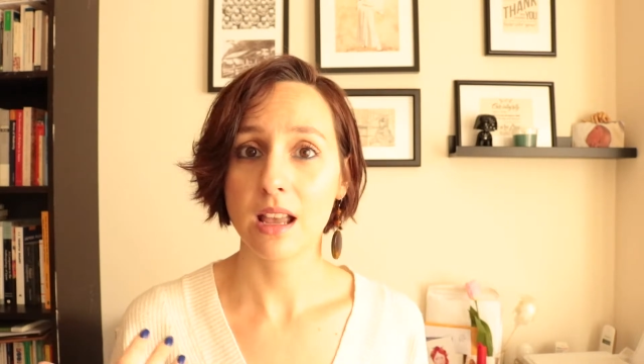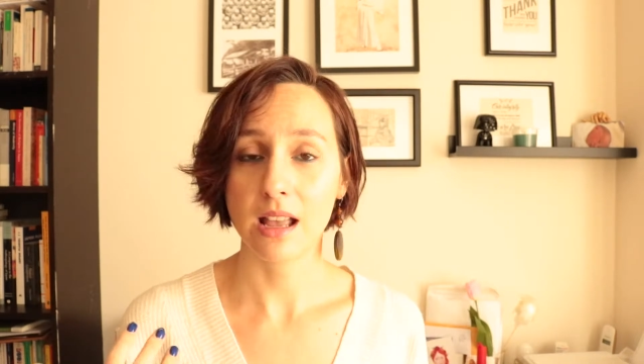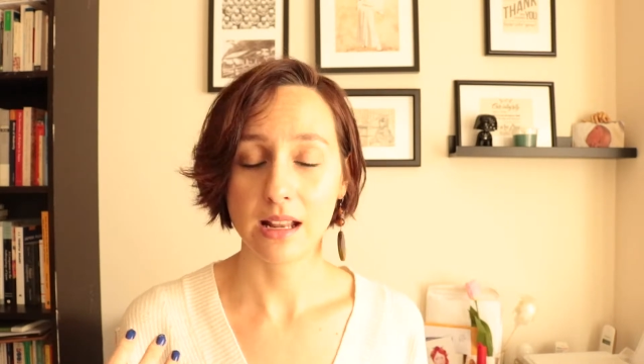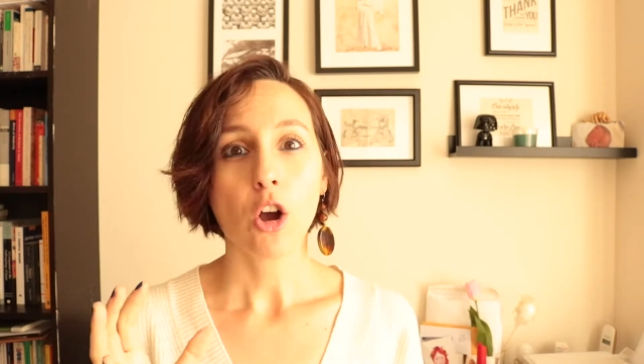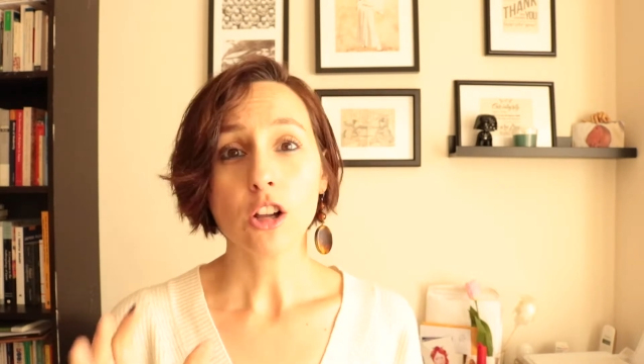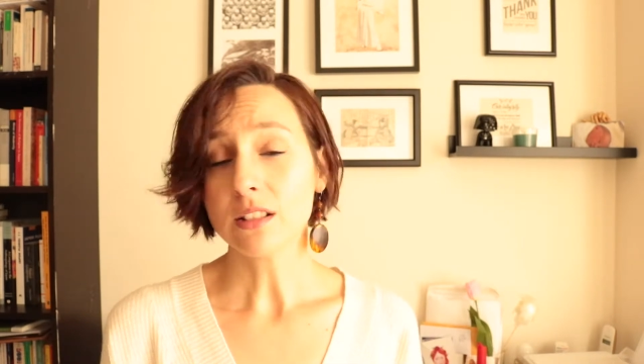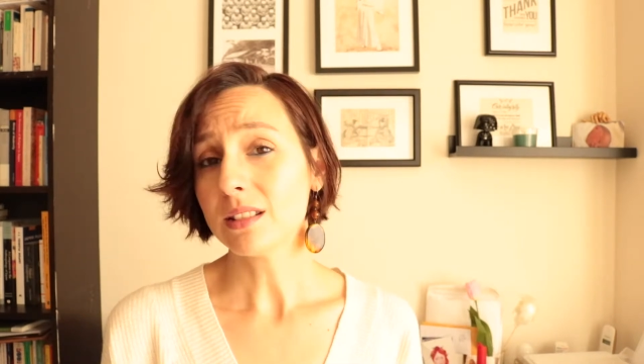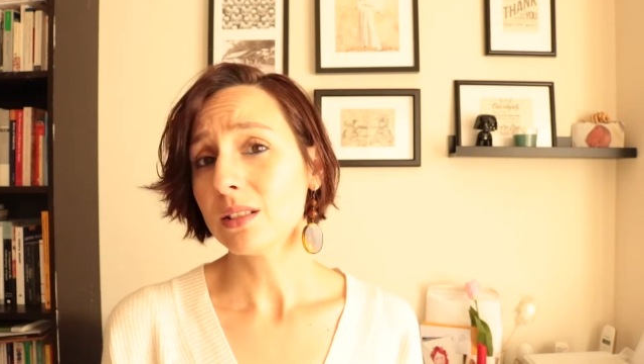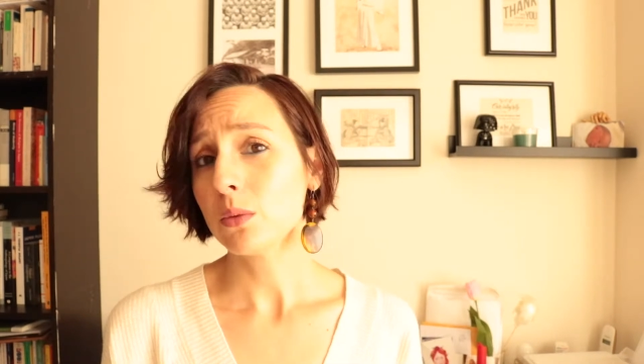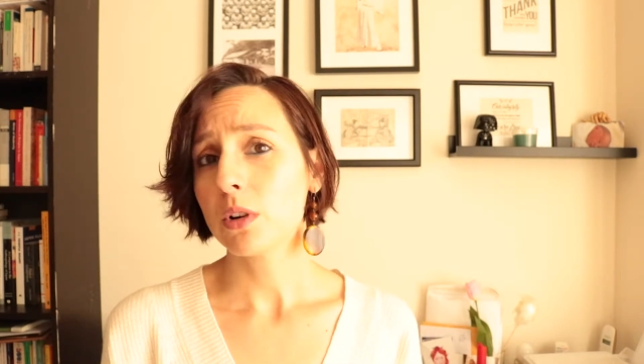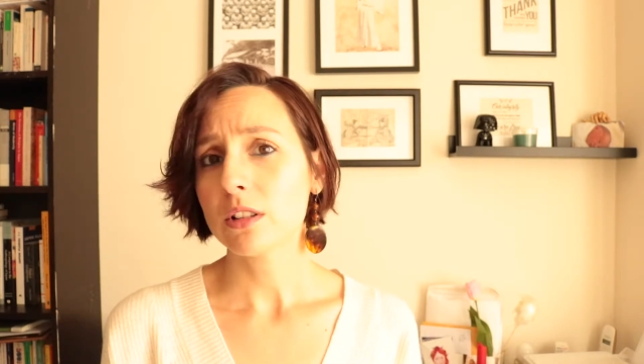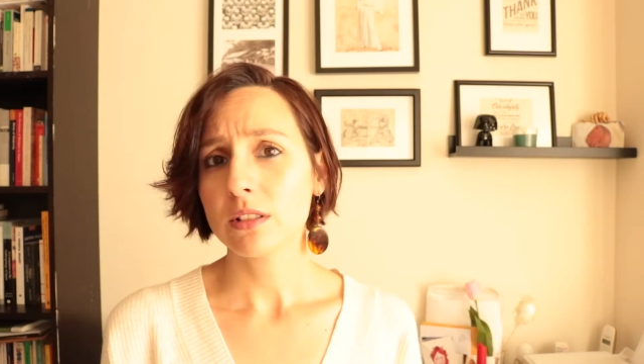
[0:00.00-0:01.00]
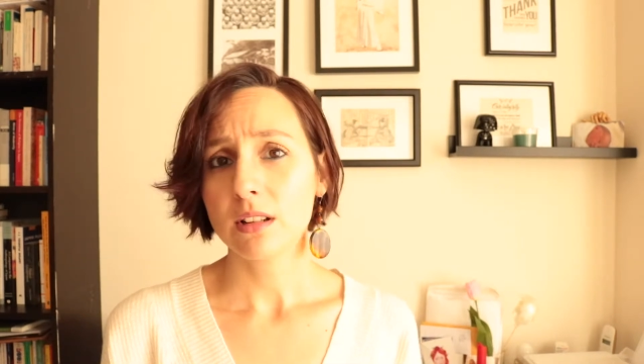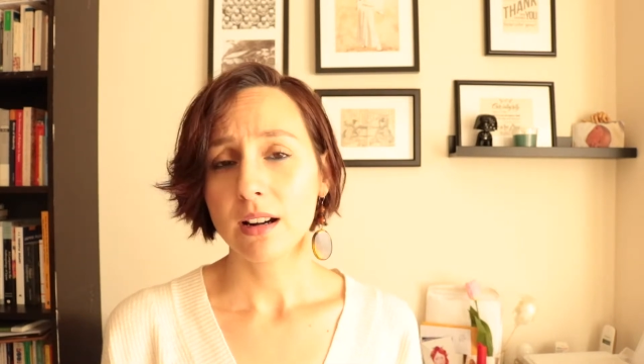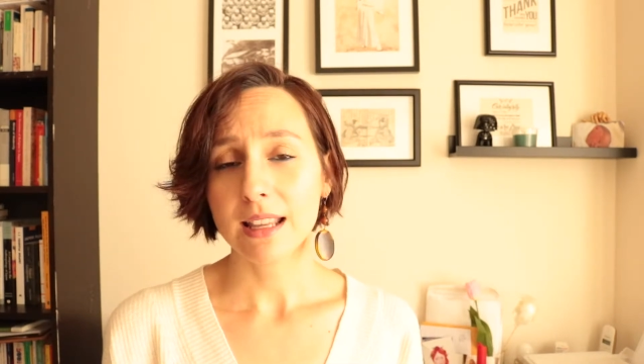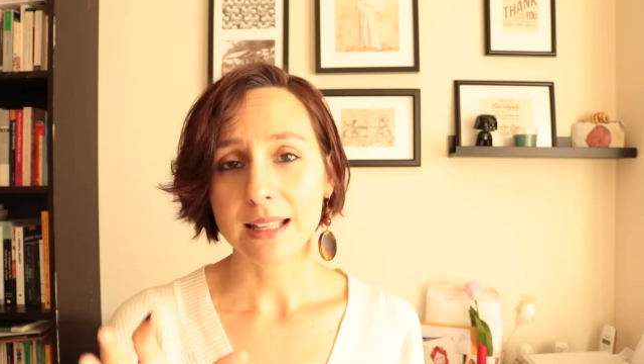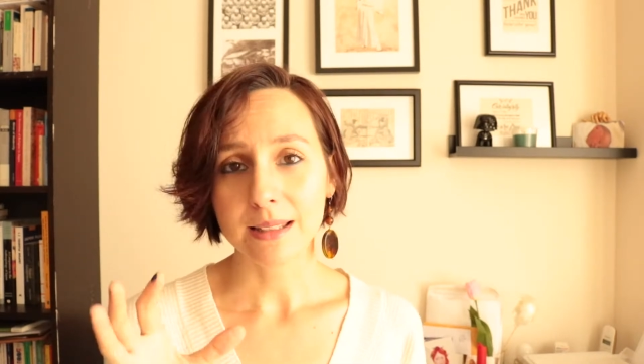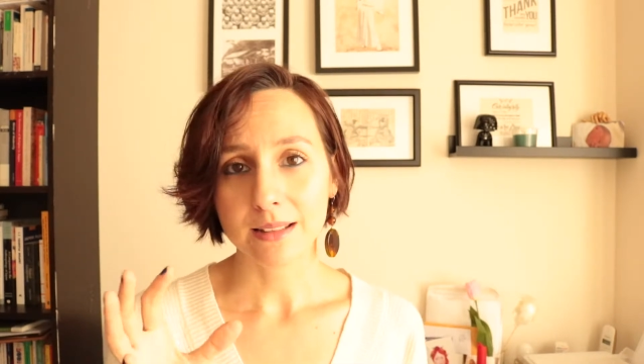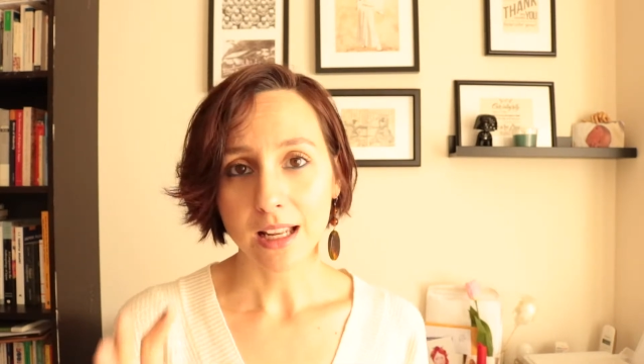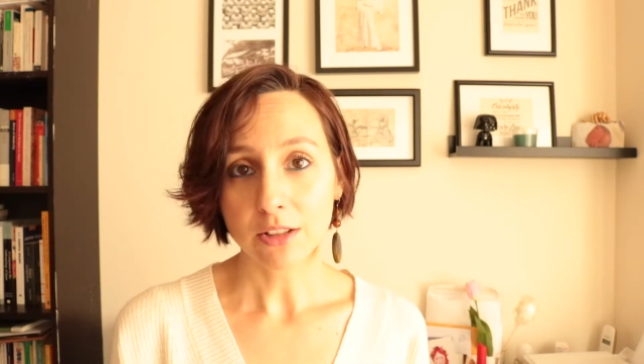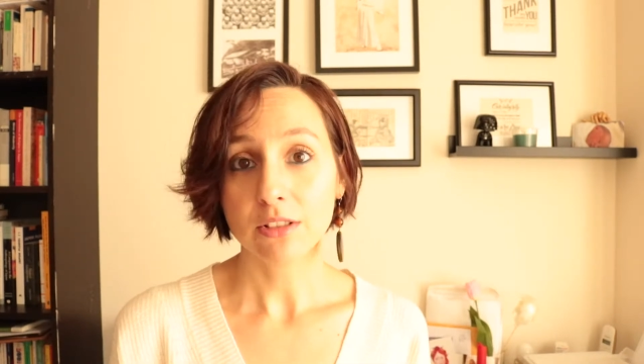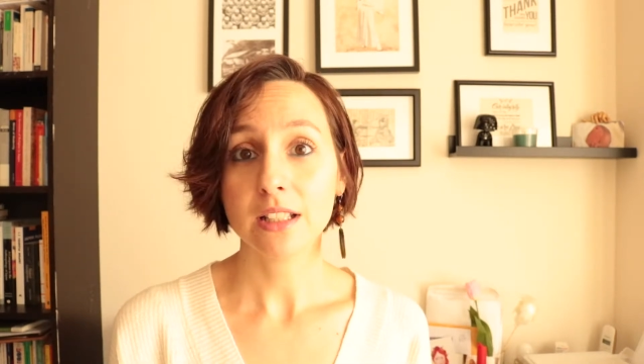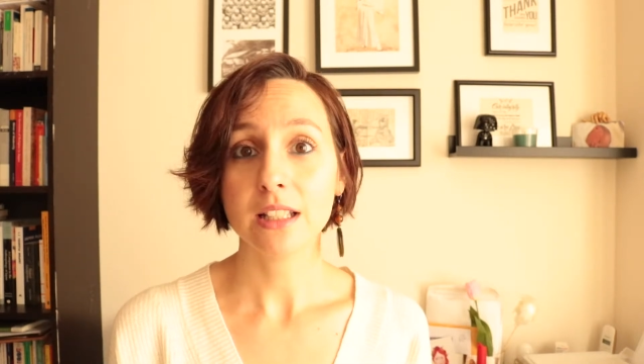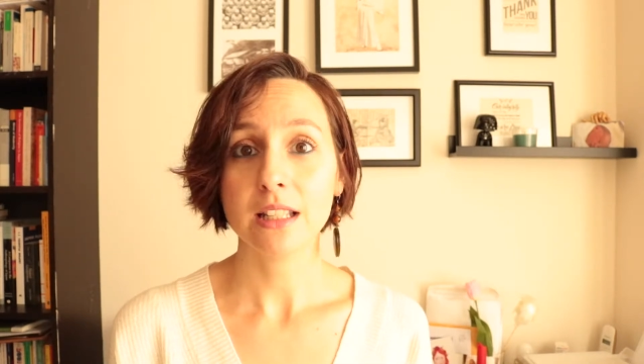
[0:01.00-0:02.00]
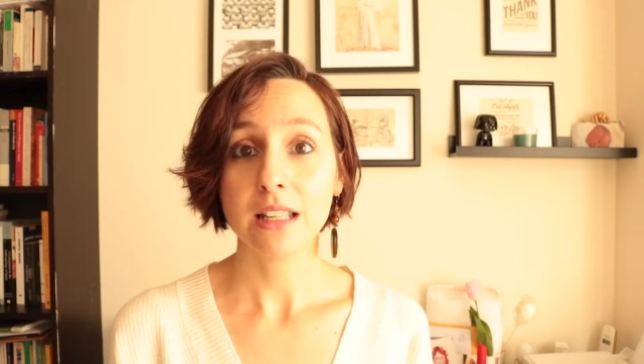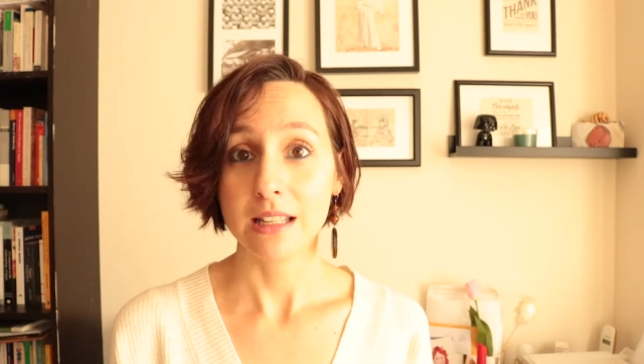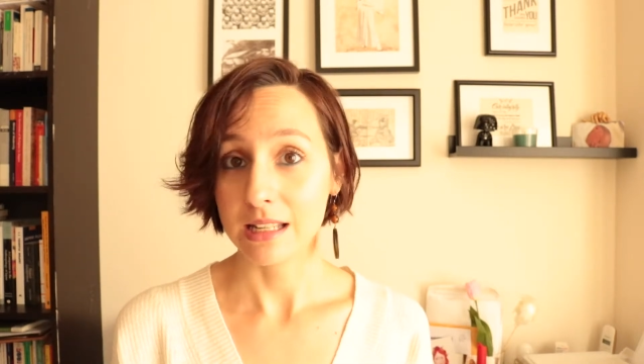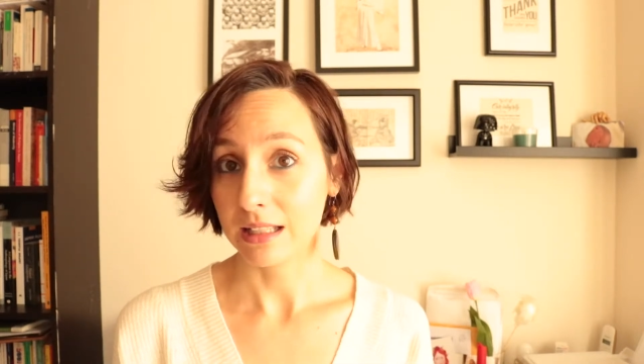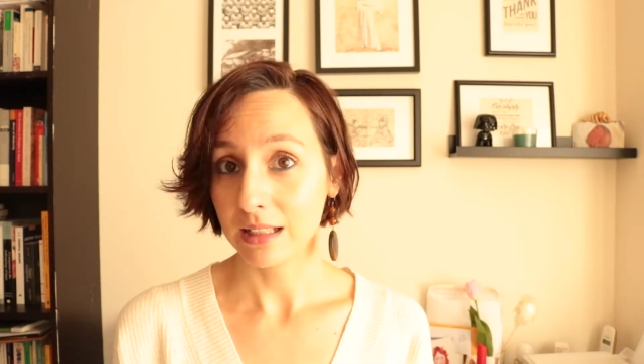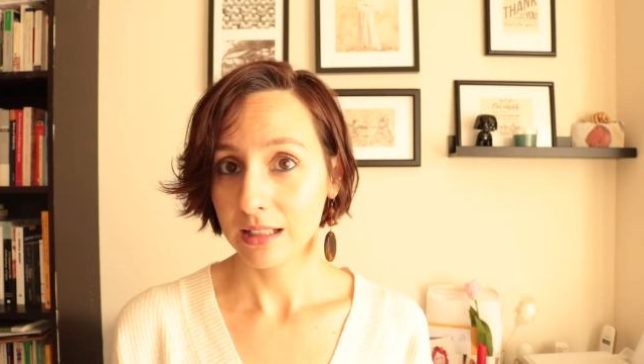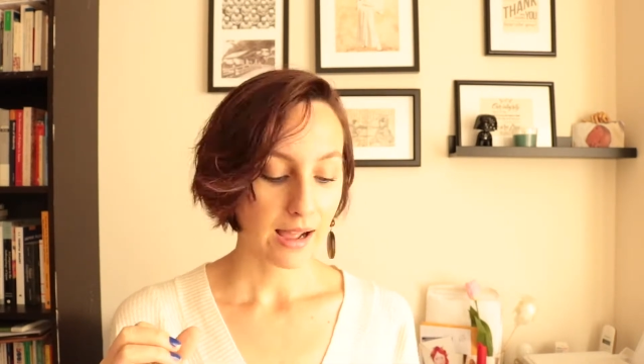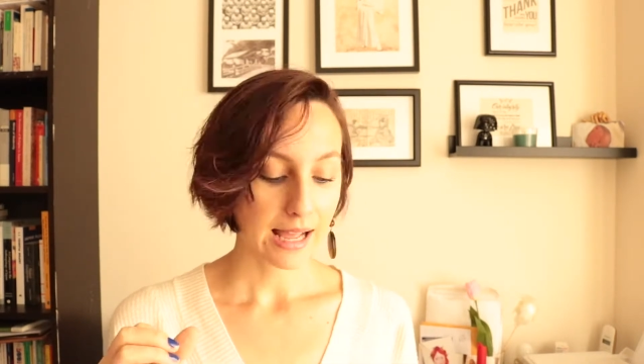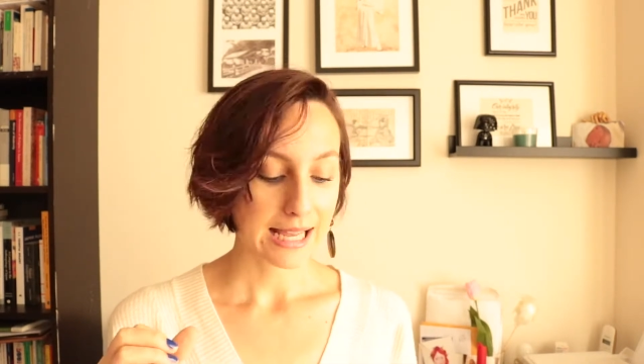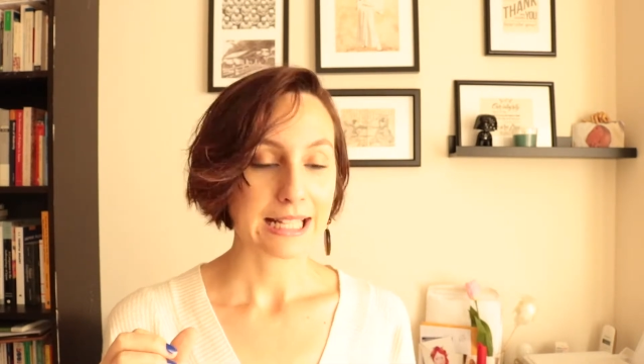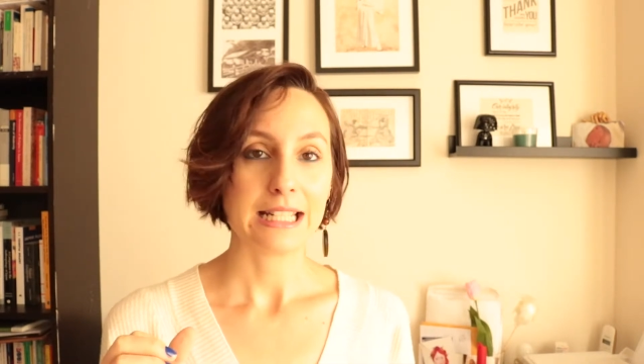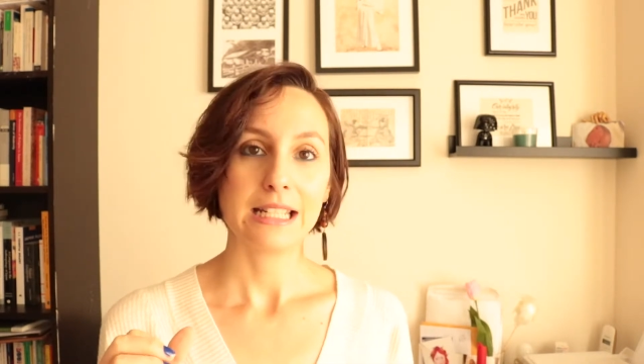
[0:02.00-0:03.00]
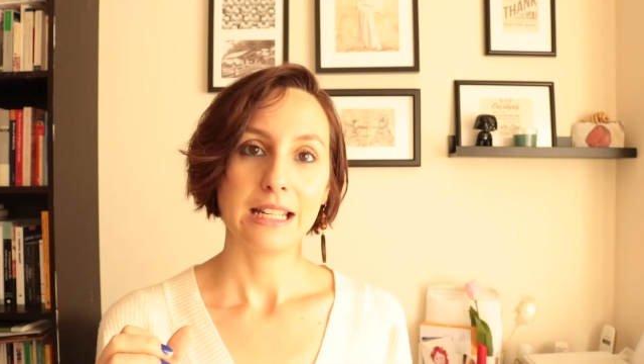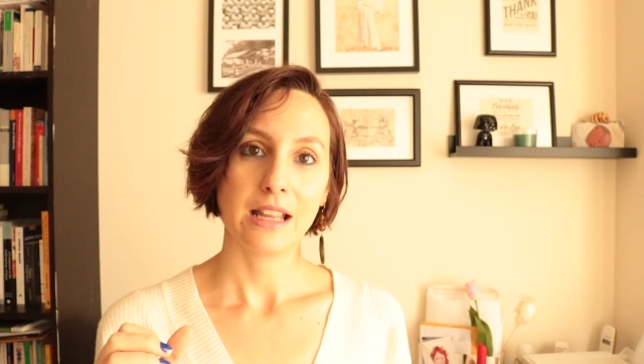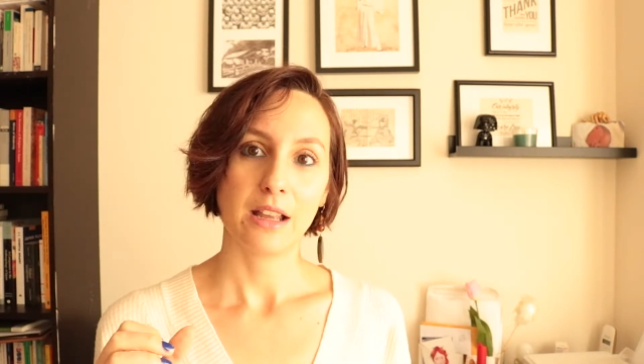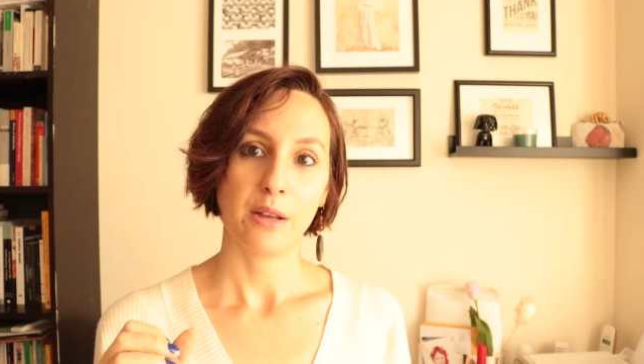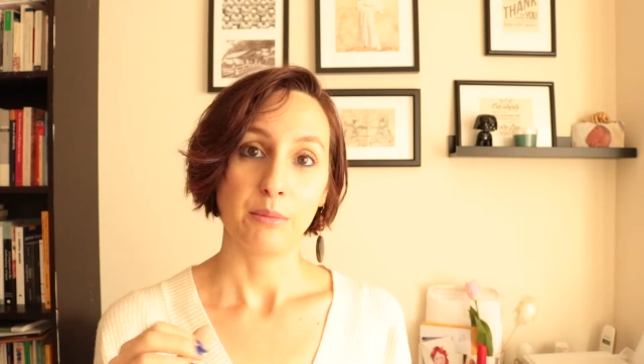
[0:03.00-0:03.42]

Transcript: and onsen water is naturally heated and